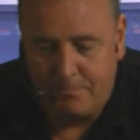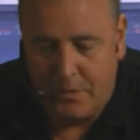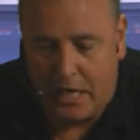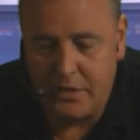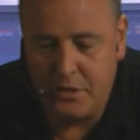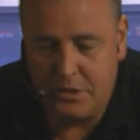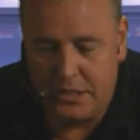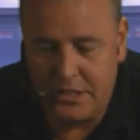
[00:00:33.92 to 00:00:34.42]

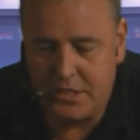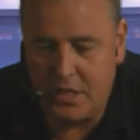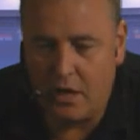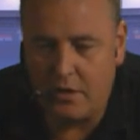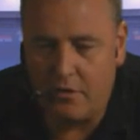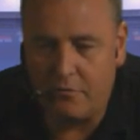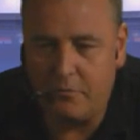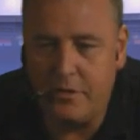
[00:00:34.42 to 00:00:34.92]
I usually
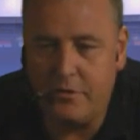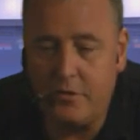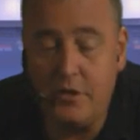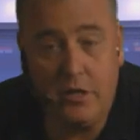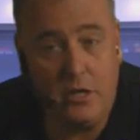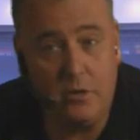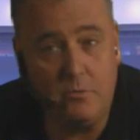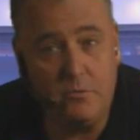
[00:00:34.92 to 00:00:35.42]
start off with
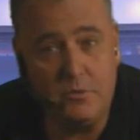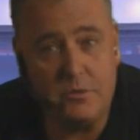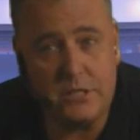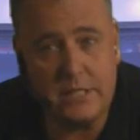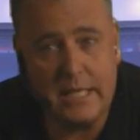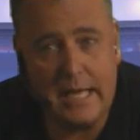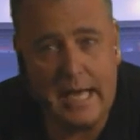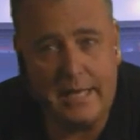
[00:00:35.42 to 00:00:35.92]

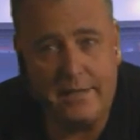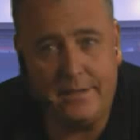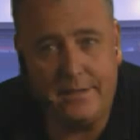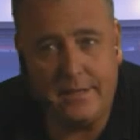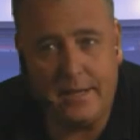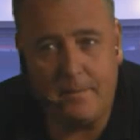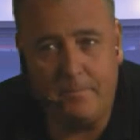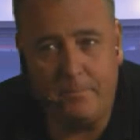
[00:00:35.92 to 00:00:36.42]
news, and
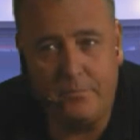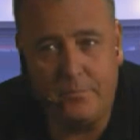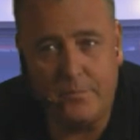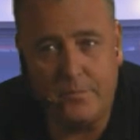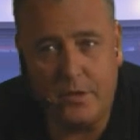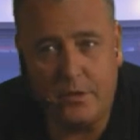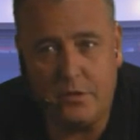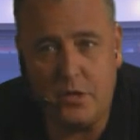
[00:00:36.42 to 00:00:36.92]
the
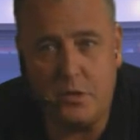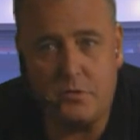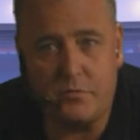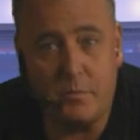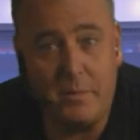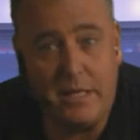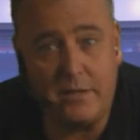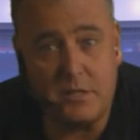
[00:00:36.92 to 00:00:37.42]
good news
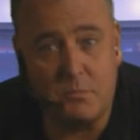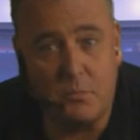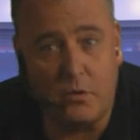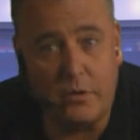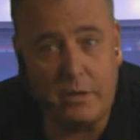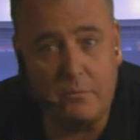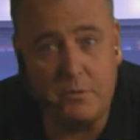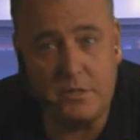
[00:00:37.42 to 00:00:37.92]
for me this
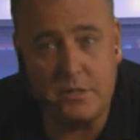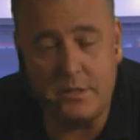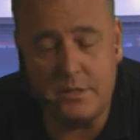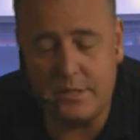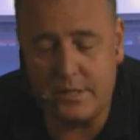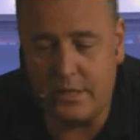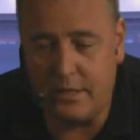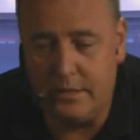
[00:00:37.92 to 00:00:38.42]
morning was
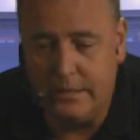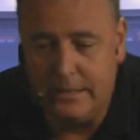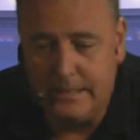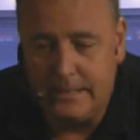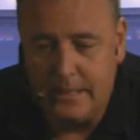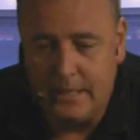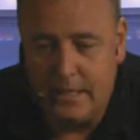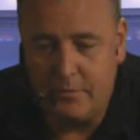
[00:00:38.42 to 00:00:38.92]
that
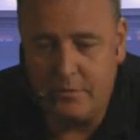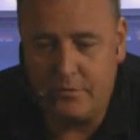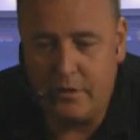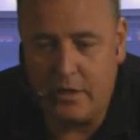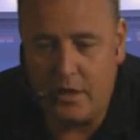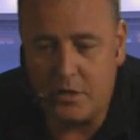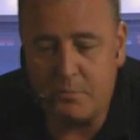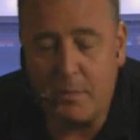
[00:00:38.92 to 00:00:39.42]
with
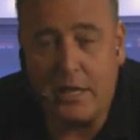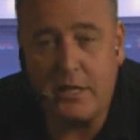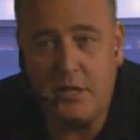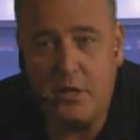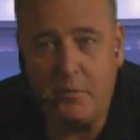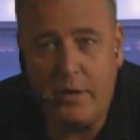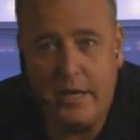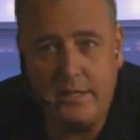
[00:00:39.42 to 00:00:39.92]
regards to my
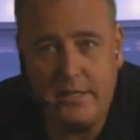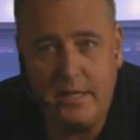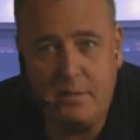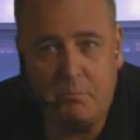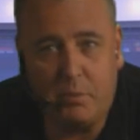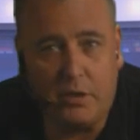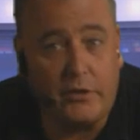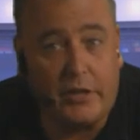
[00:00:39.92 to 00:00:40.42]

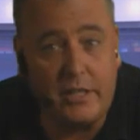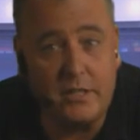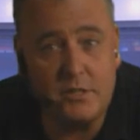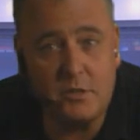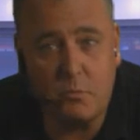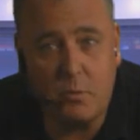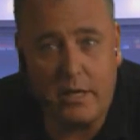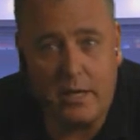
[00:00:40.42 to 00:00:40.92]
UAD
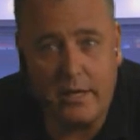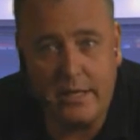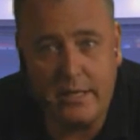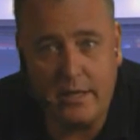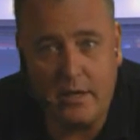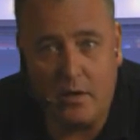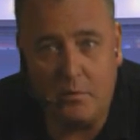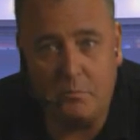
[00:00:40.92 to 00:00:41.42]
plugins, when I
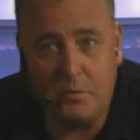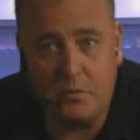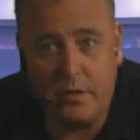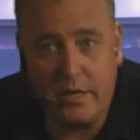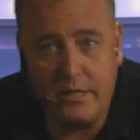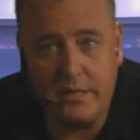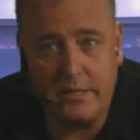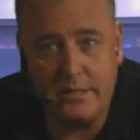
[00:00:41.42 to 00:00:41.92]

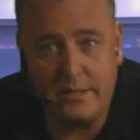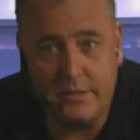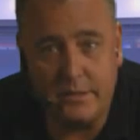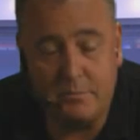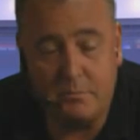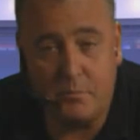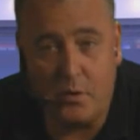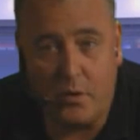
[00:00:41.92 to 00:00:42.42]

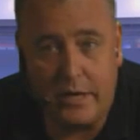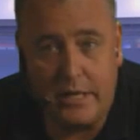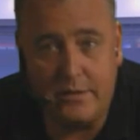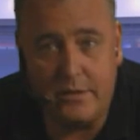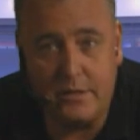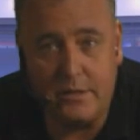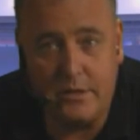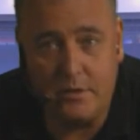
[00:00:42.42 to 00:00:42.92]
upgraded, brought in
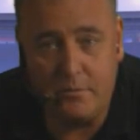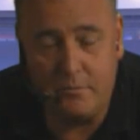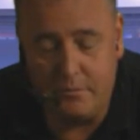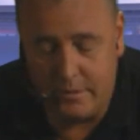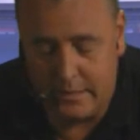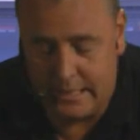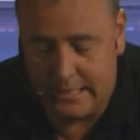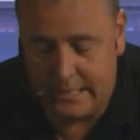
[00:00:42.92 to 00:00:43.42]
the
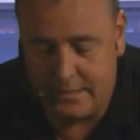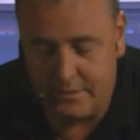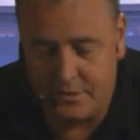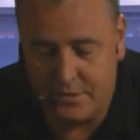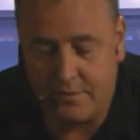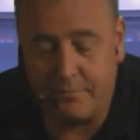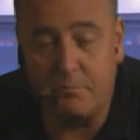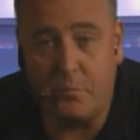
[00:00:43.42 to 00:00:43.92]
new
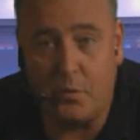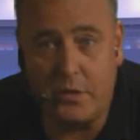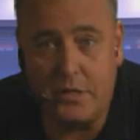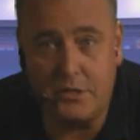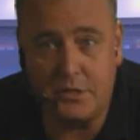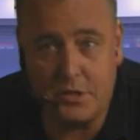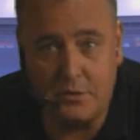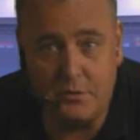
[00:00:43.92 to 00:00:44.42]

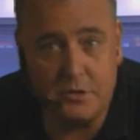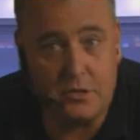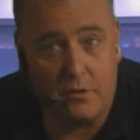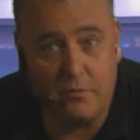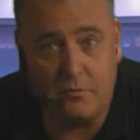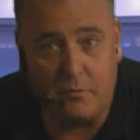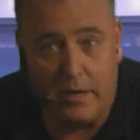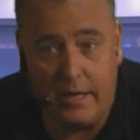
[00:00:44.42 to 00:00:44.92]
7.2
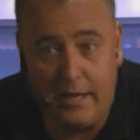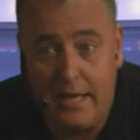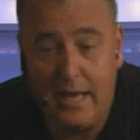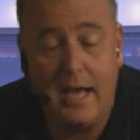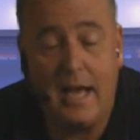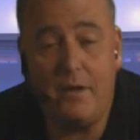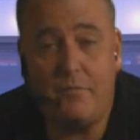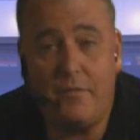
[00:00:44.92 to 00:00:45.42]
software,
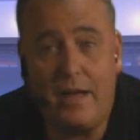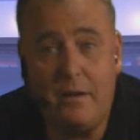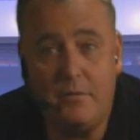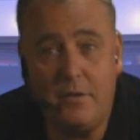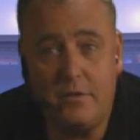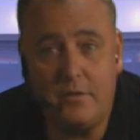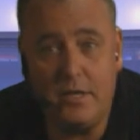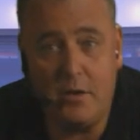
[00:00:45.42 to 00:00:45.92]
I
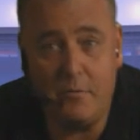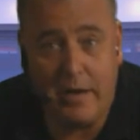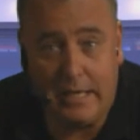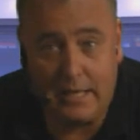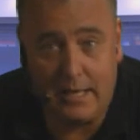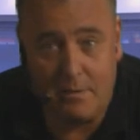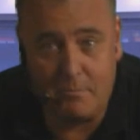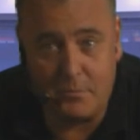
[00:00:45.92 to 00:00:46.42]
found that the new
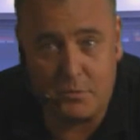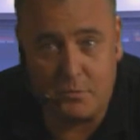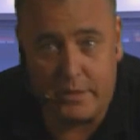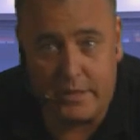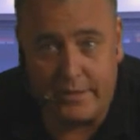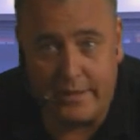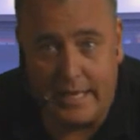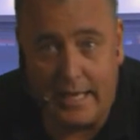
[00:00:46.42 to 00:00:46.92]
Eng lamps were
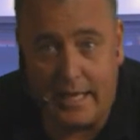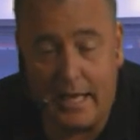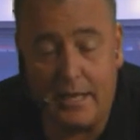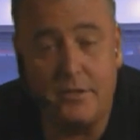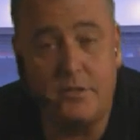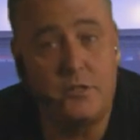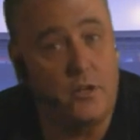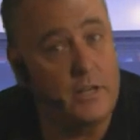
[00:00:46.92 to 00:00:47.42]
in there,
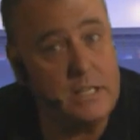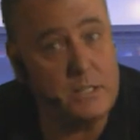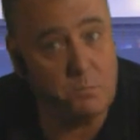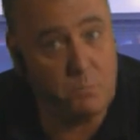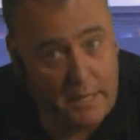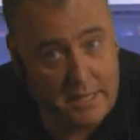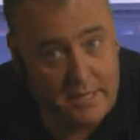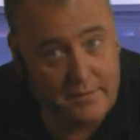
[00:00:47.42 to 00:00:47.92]
and jolly
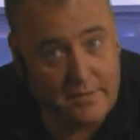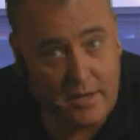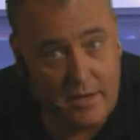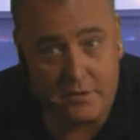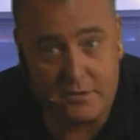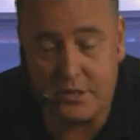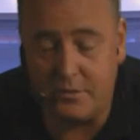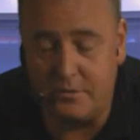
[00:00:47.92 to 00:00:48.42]
splendid they
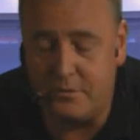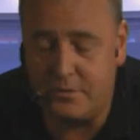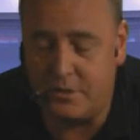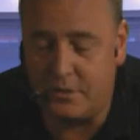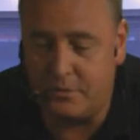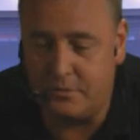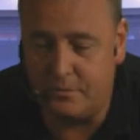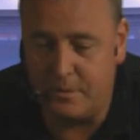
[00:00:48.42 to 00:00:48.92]
are too.
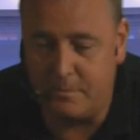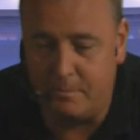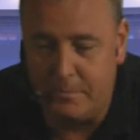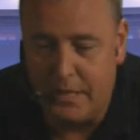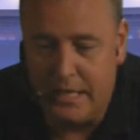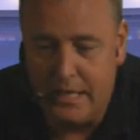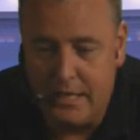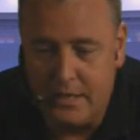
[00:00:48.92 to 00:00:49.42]
So
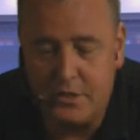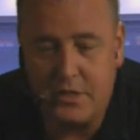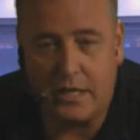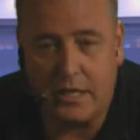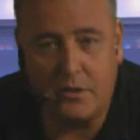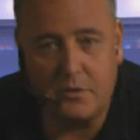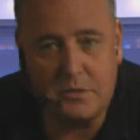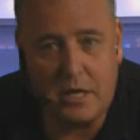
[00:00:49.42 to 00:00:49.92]

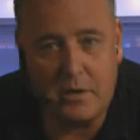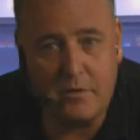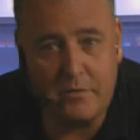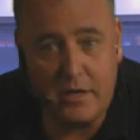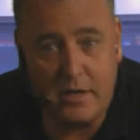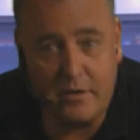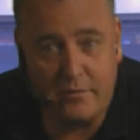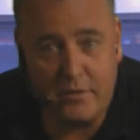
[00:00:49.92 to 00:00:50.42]
check those out if
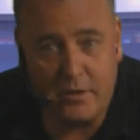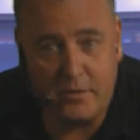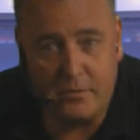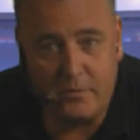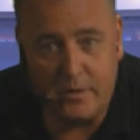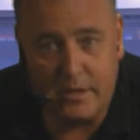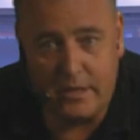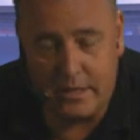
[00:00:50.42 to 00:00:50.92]
any of
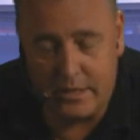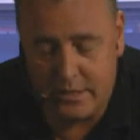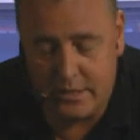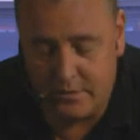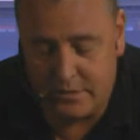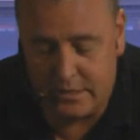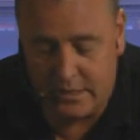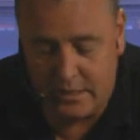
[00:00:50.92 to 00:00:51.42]
you are
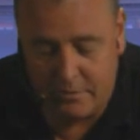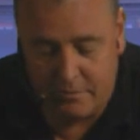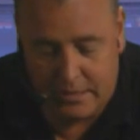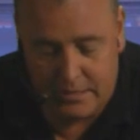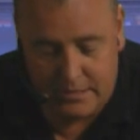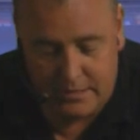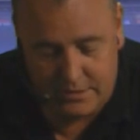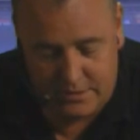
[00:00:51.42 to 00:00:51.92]
using the
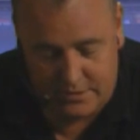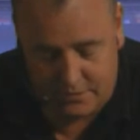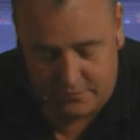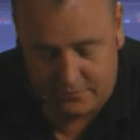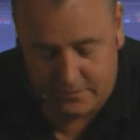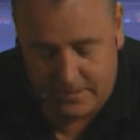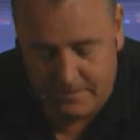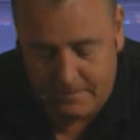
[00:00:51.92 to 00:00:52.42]
UAD
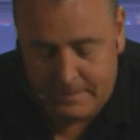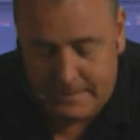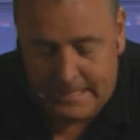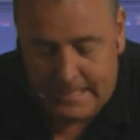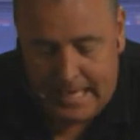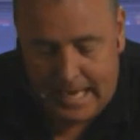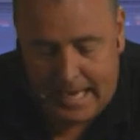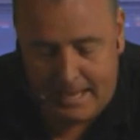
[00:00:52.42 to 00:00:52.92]
software.
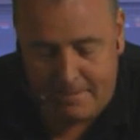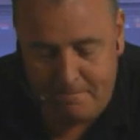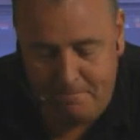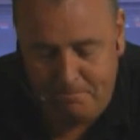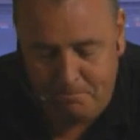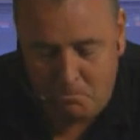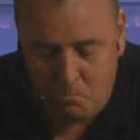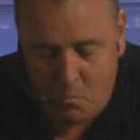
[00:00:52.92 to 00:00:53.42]

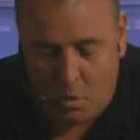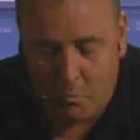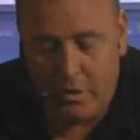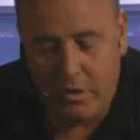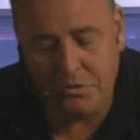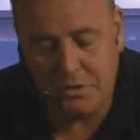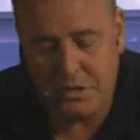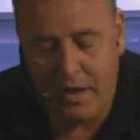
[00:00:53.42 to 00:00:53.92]

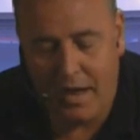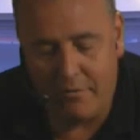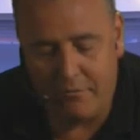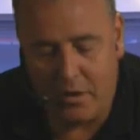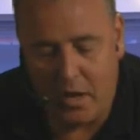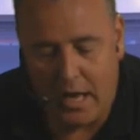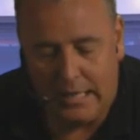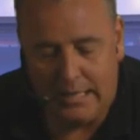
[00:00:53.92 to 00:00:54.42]
We also
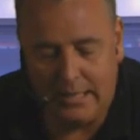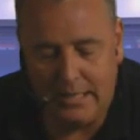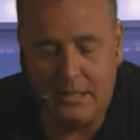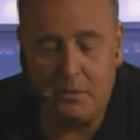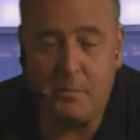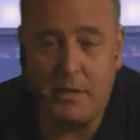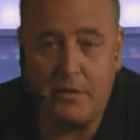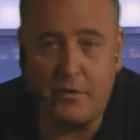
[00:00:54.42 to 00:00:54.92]
have a
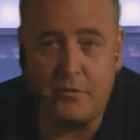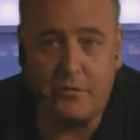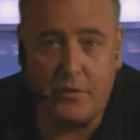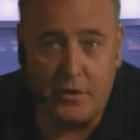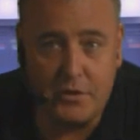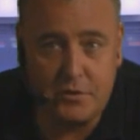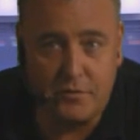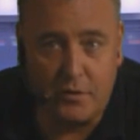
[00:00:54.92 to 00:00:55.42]
little bit of a
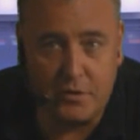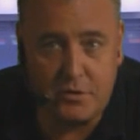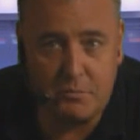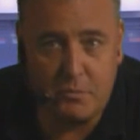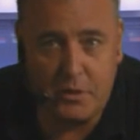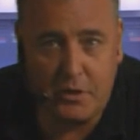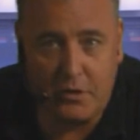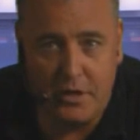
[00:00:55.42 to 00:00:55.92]
first for us.
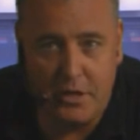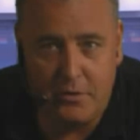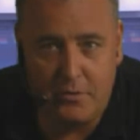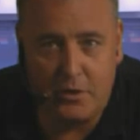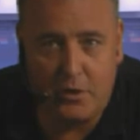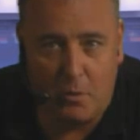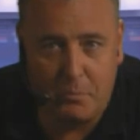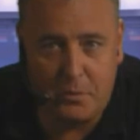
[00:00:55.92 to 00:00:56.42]
We're going to do
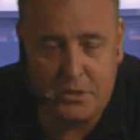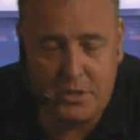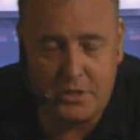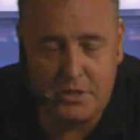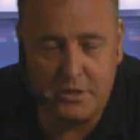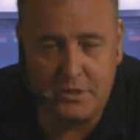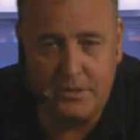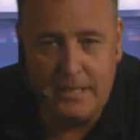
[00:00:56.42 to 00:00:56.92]
a
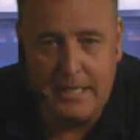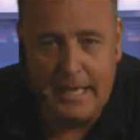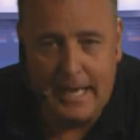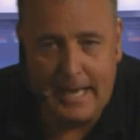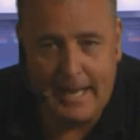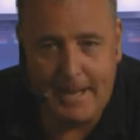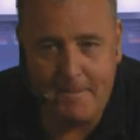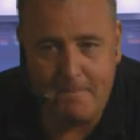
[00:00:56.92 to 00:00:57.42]
competition
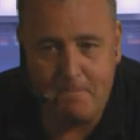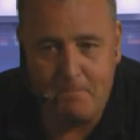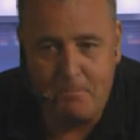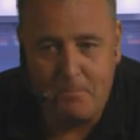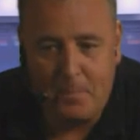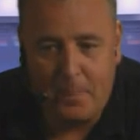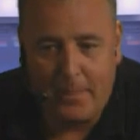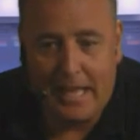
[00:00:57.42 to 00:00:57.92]

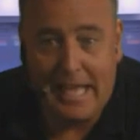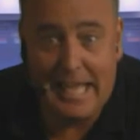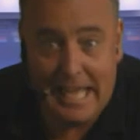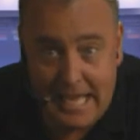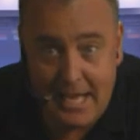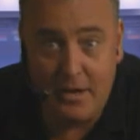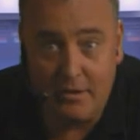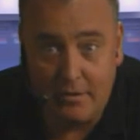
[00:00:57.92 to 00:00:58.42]

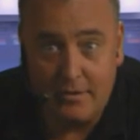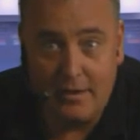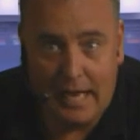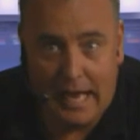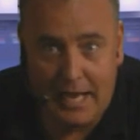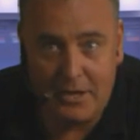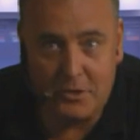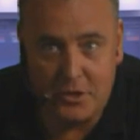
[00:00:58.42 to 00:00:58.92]
here
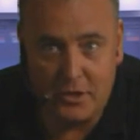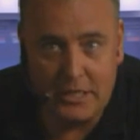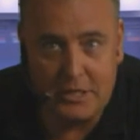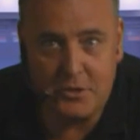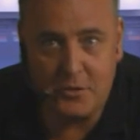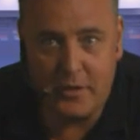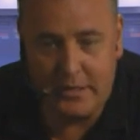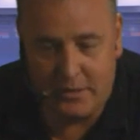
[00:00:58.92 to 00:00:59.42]
actually
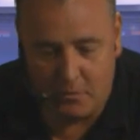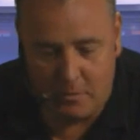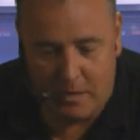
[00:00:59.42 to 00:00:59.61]
during the